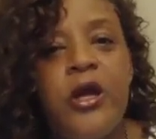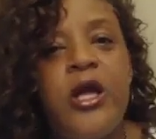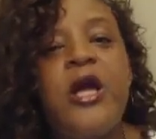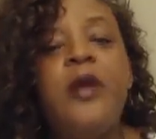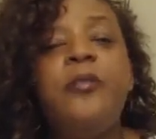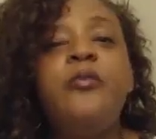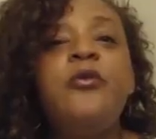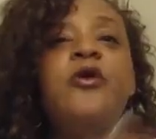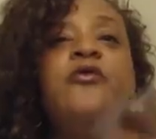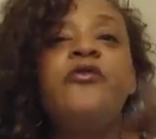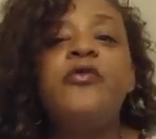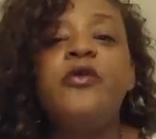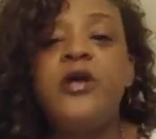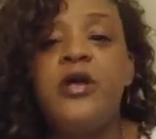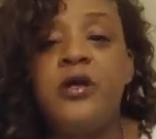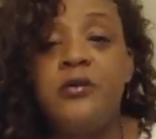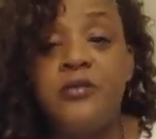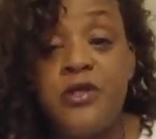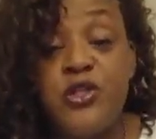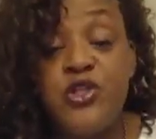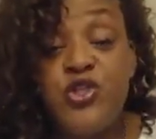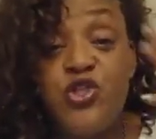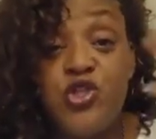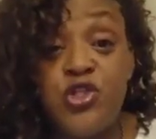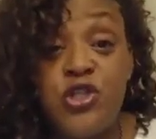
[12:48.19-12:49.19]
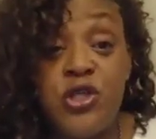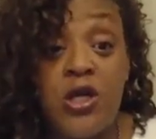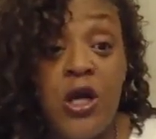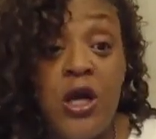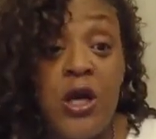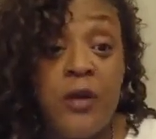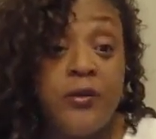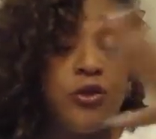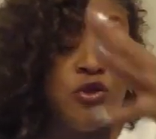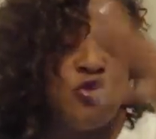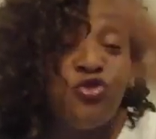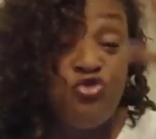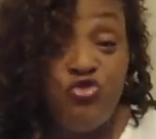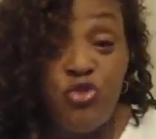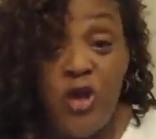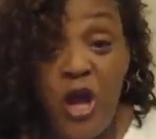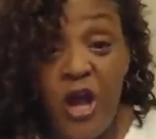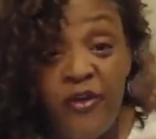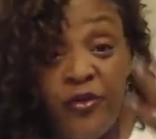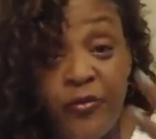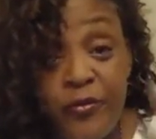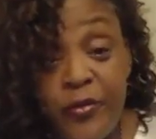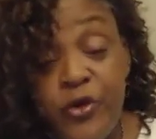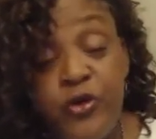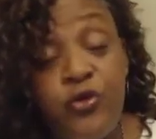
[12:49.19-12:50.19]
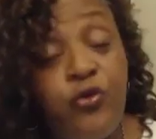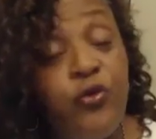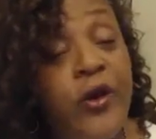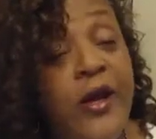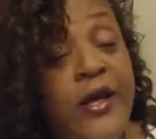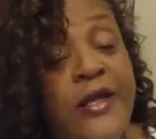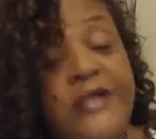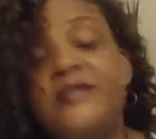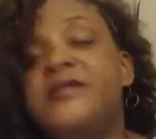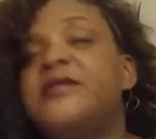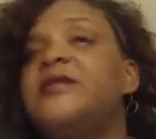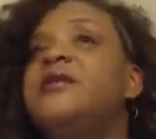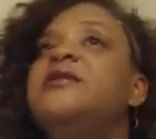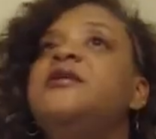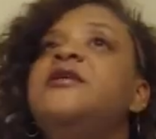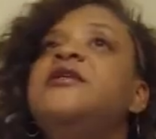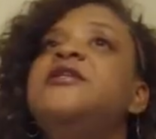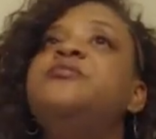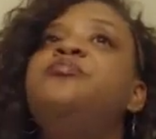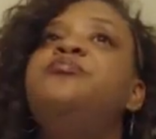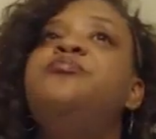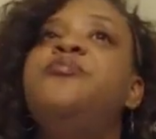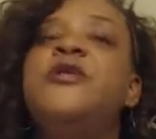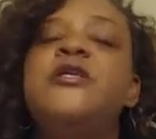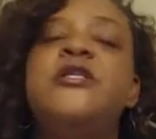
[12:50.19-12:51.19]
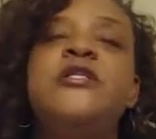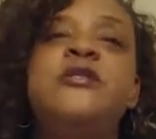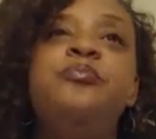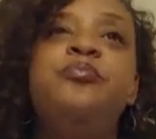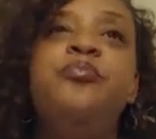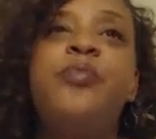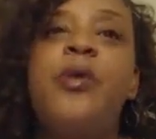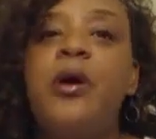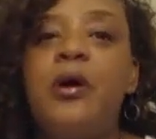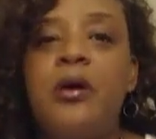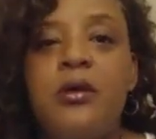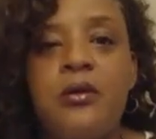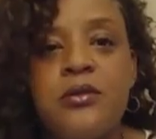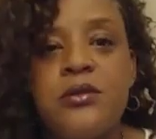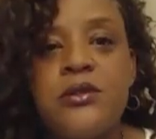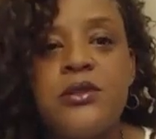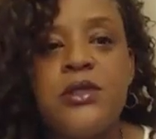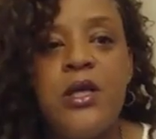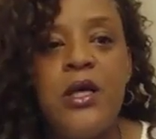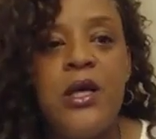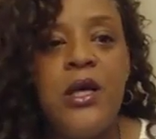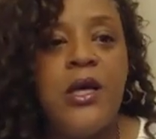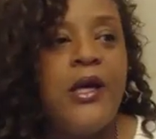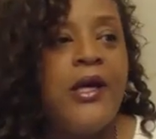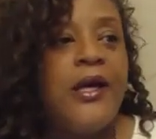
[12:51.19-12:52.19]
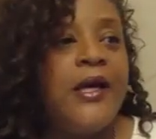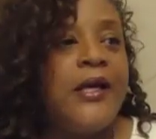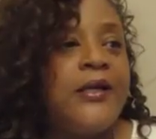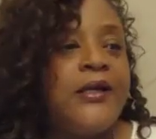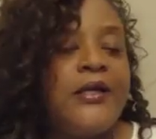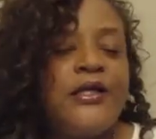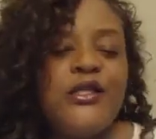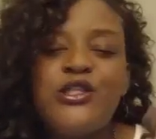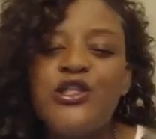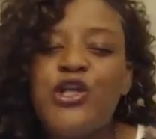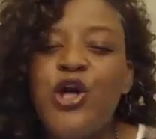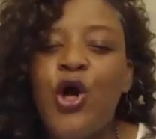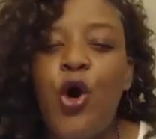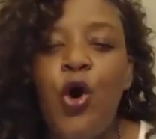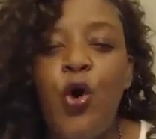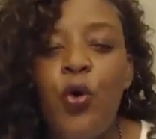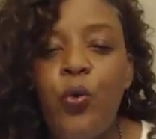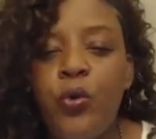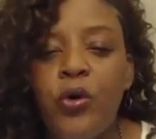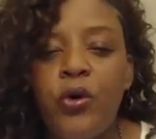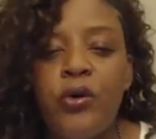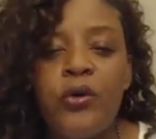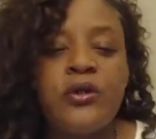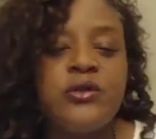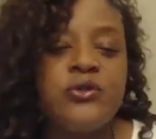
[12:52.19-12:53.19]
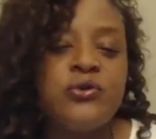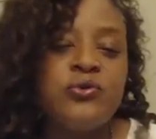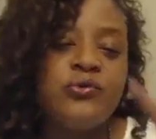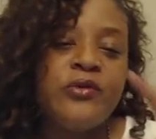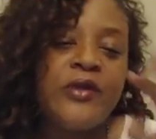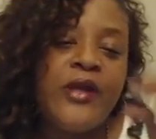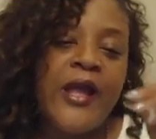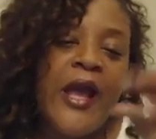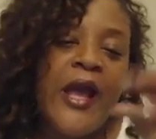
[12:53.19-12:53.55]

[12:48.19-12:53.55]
Help me overcome this job that's driving me crazy, and this boss and these co-workers who